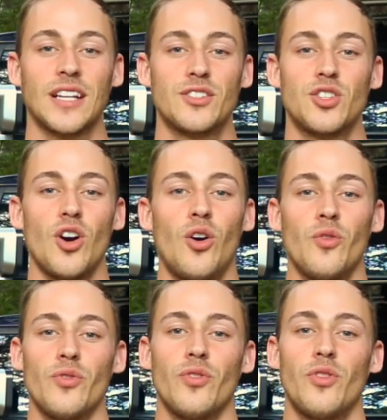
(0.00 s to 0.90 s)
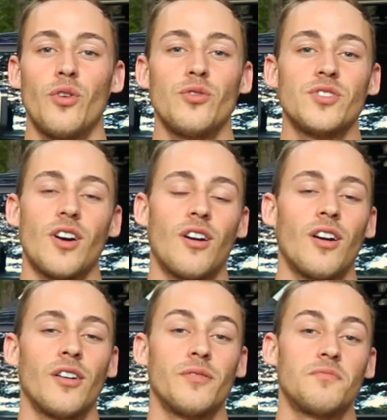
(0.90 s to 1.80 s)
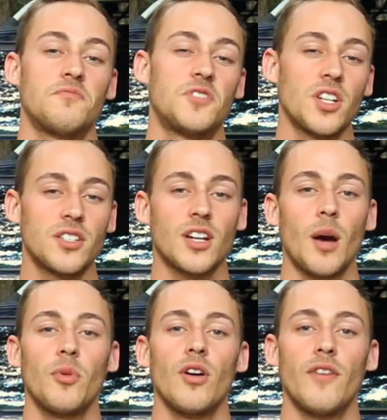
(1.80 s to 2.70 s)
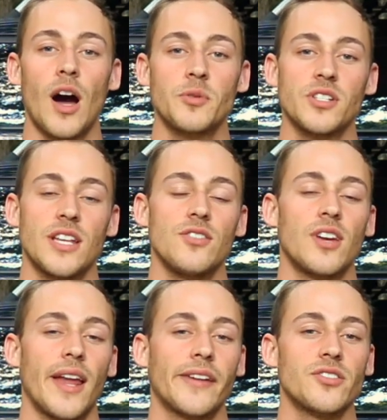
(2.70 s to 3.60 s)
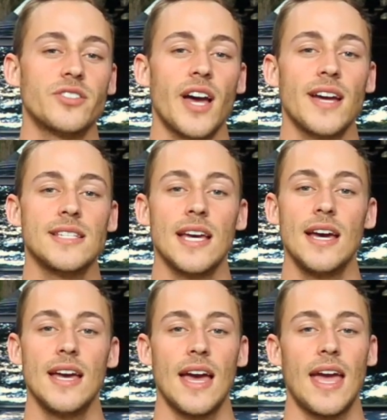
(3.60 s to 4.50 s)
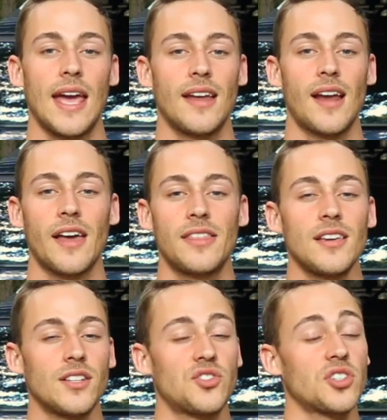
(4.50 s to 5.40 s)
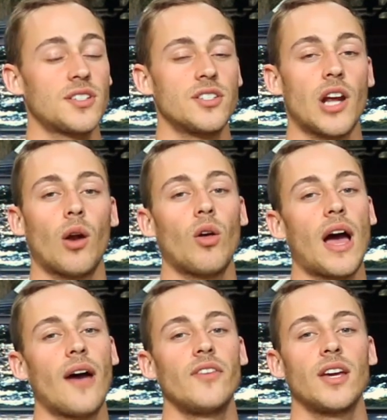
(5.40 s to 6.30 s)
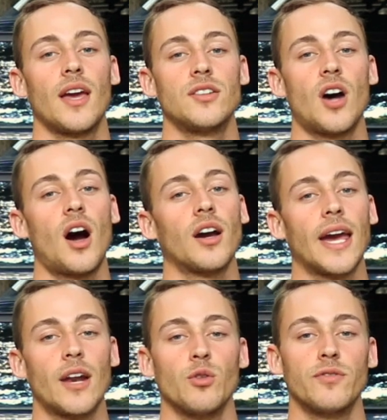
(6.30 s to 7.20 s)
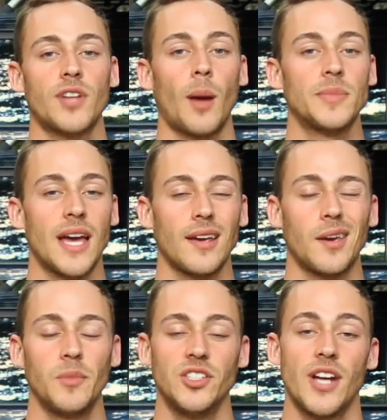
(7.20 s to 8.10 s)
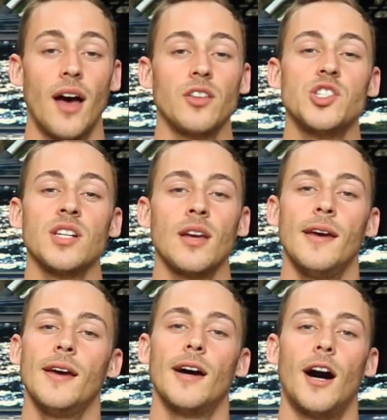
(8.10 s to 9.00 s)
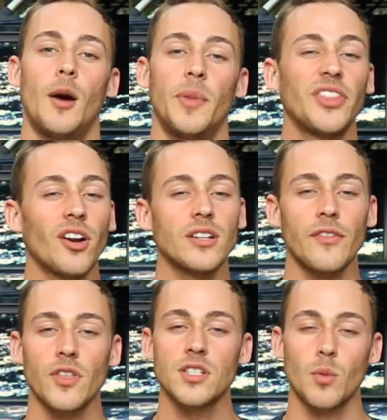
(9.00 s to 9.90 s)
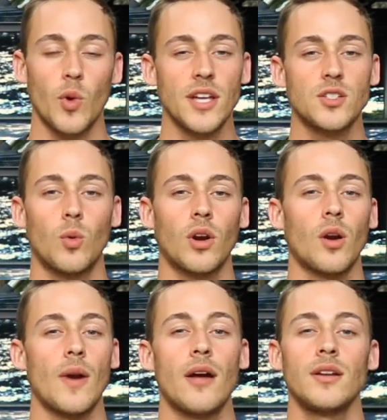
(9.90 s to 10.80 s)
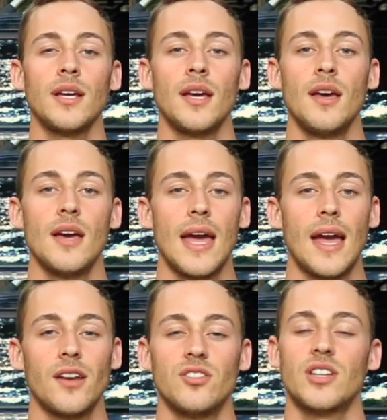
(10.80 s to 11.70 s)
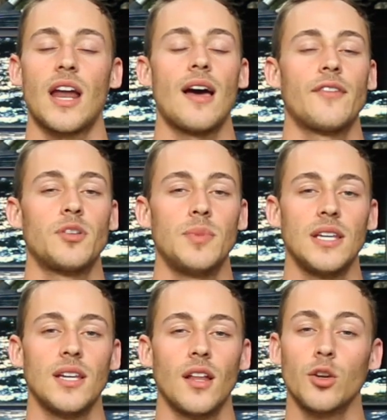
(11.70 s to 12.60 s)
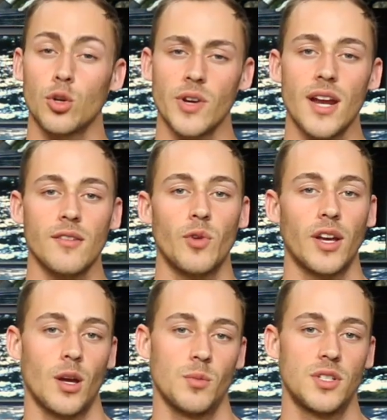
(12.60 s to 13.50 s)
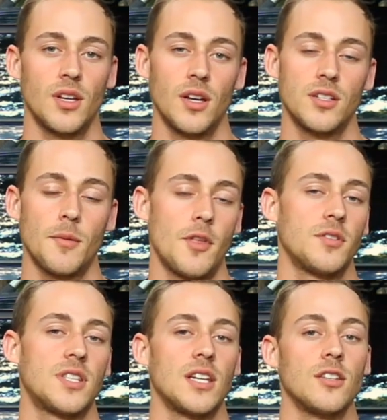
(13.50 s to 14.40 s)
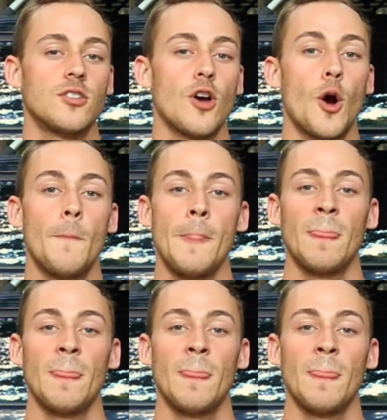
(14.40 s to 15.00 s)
So those are just a couple of options that you can exercise, and I think just in general having a dog and a rooftop tent can be challenging, but there are definitely some ways to work around it, and you just kind of have to be a little creative when it comes to some of those things. So